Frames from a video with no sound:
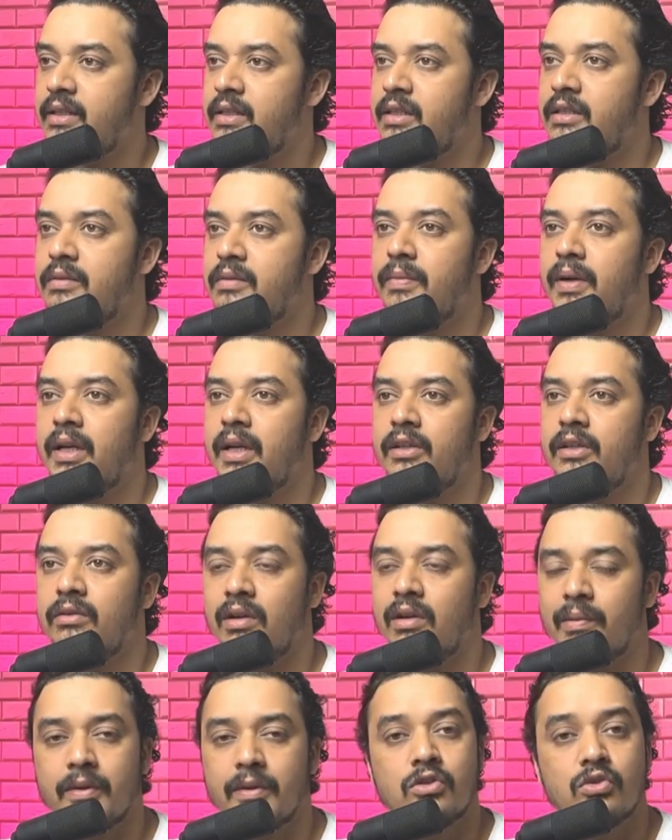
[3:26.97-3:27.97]
is my
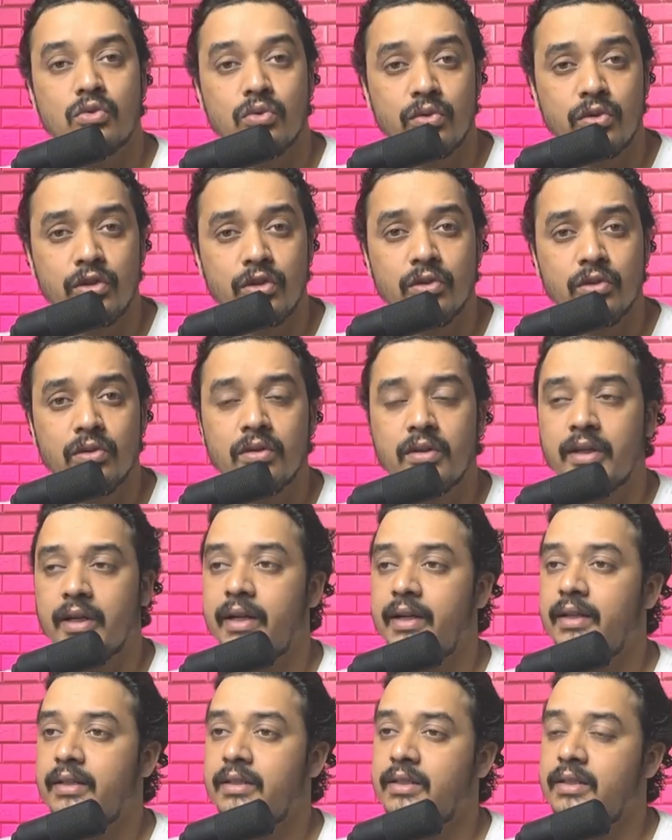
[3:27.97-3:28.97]
UiPath Studio,
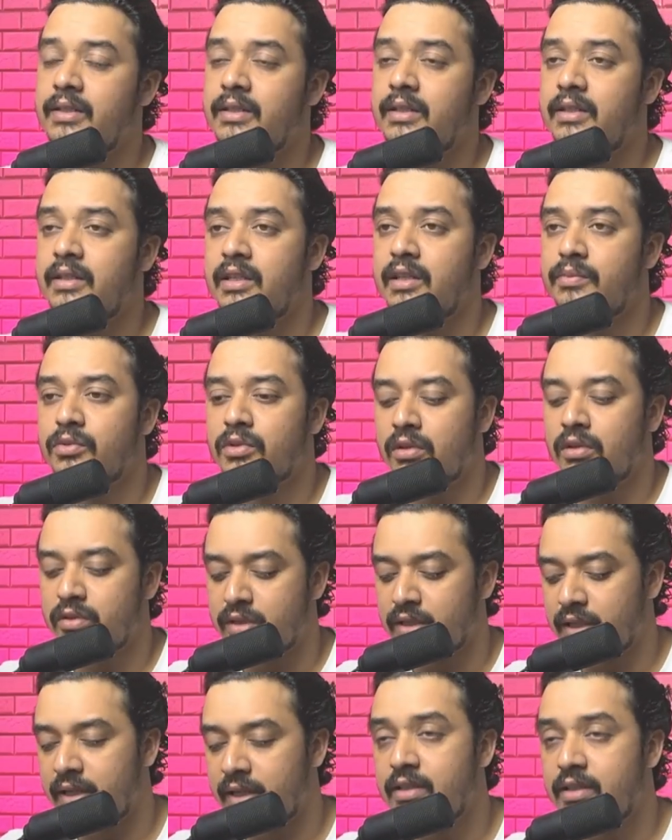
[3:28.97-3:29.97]
right? This is the same solution
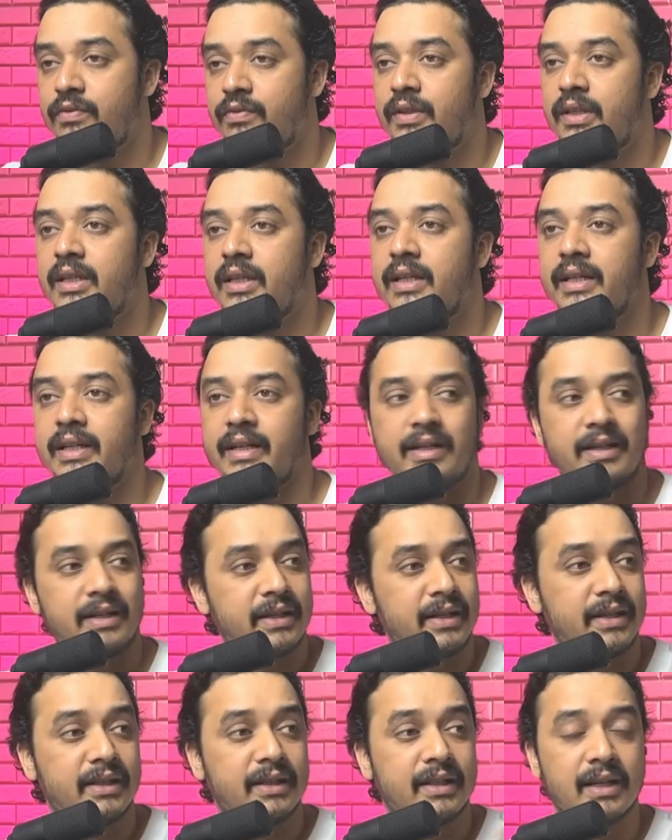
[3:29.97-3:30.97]
guys we created
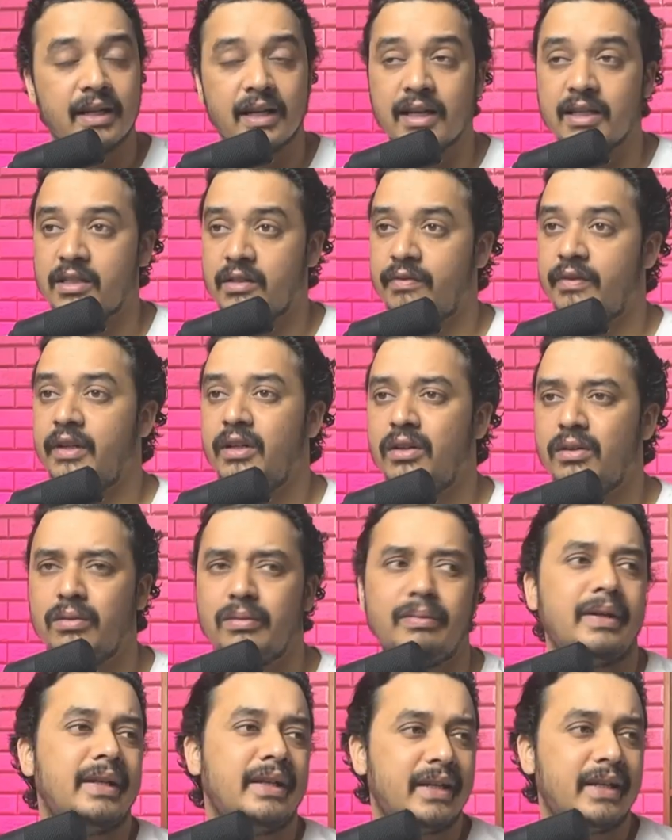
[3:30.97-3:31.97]
in the last video.
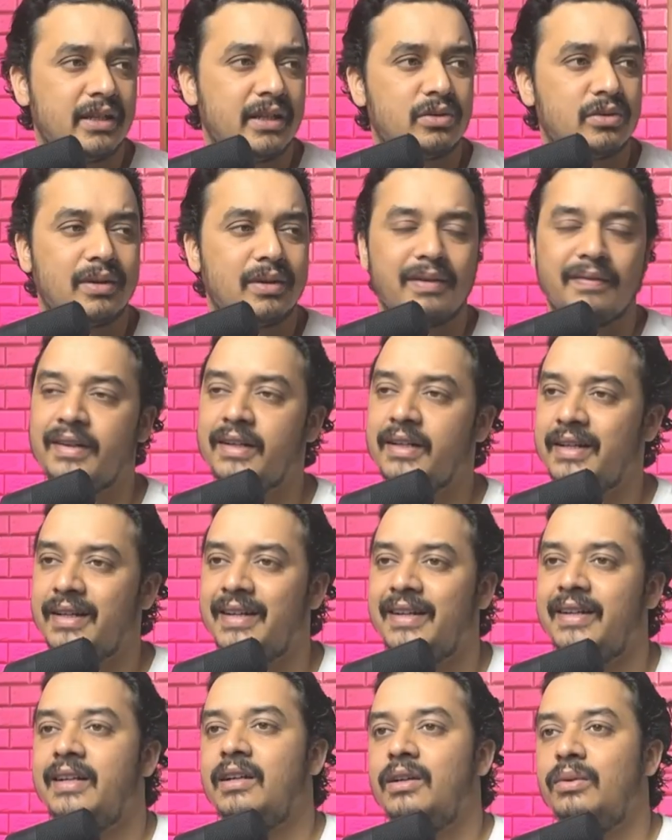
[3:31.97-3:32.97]
In case you haven't
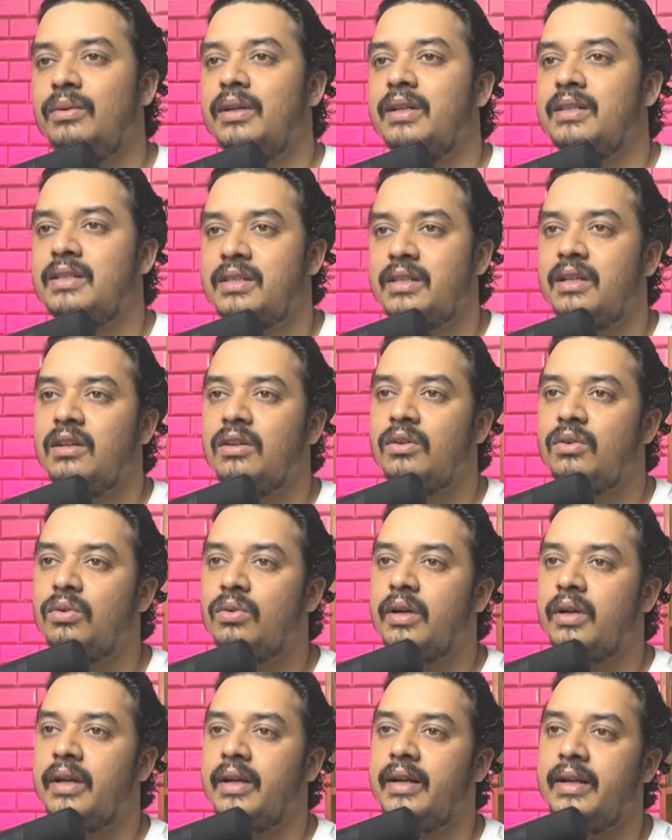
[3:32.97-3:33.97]
created, you can still go
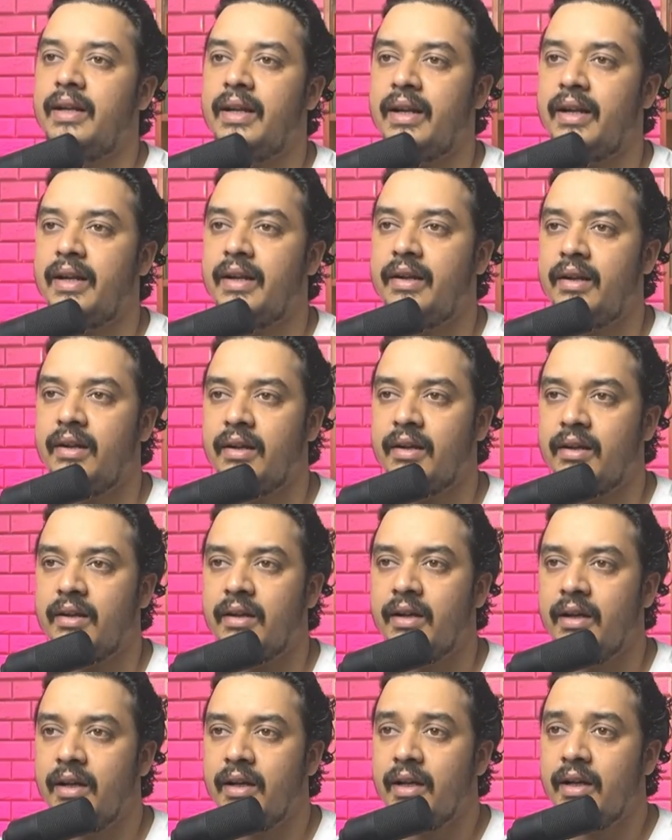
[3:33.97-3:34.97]
ahead and
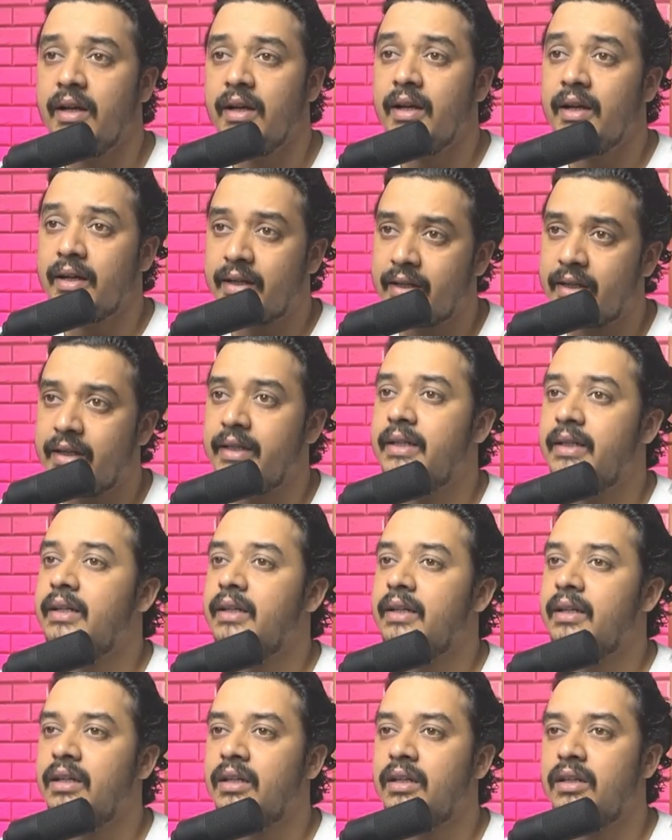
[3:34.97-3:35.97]
create
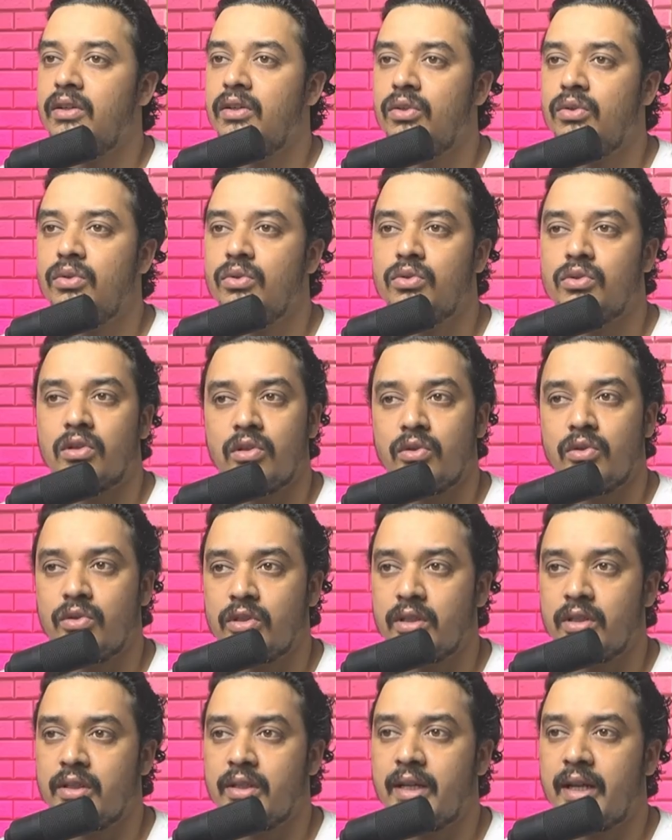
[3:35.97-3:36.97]
a new
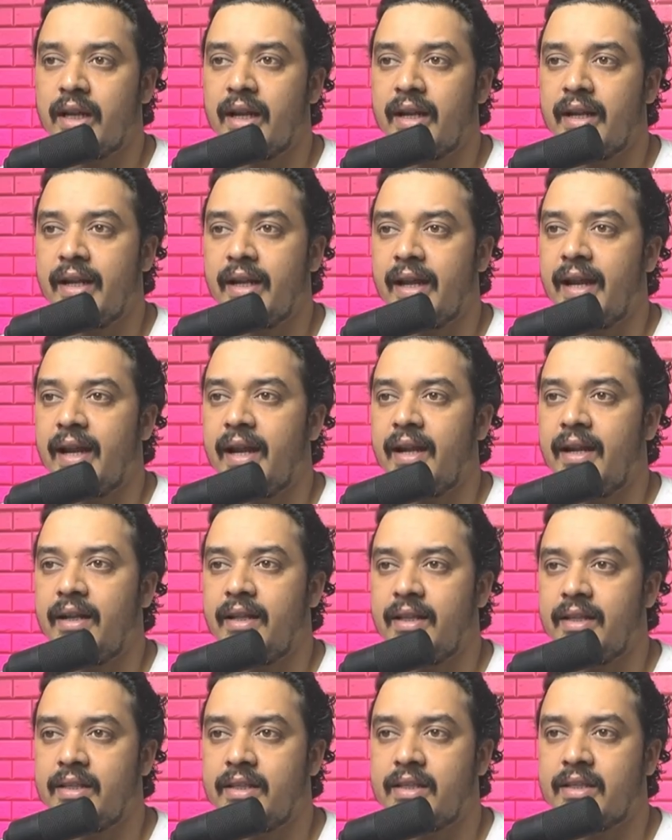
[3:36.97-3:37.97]
solution and add
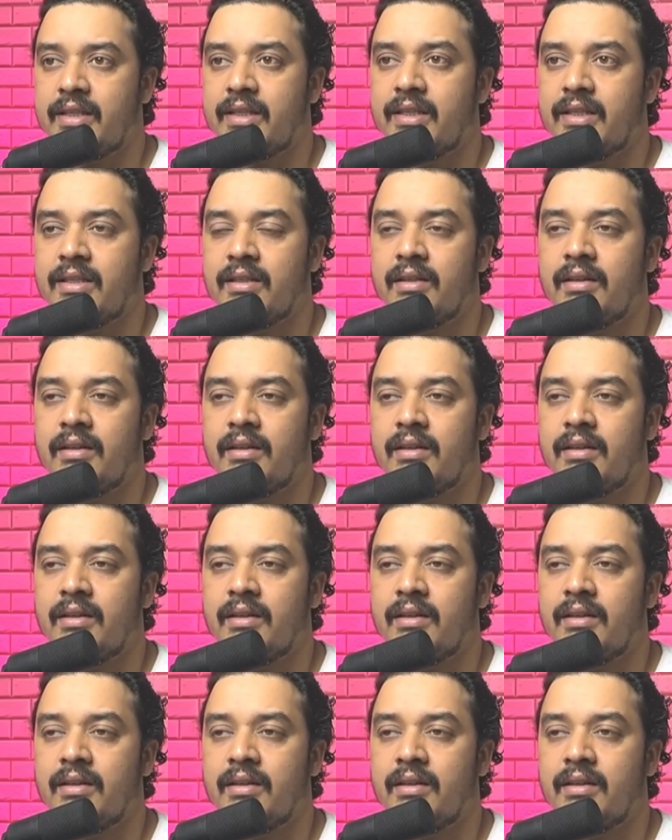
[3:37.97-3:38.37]
this